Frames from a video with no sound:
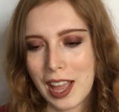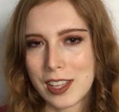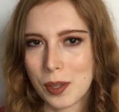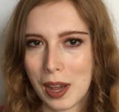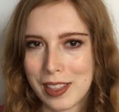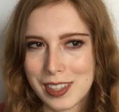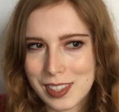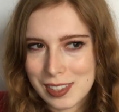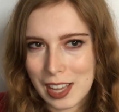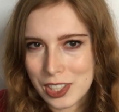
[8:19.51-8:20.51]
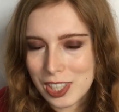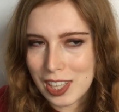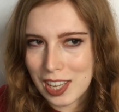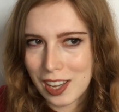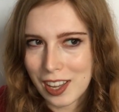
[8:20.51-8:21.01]
So this is
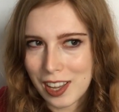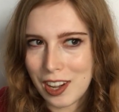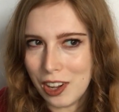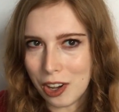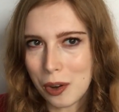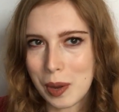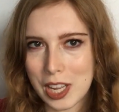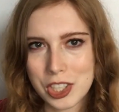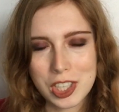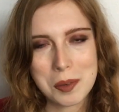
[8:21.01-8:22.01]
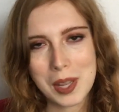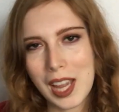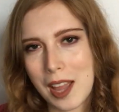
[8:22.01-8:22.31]
actually new-ish to me.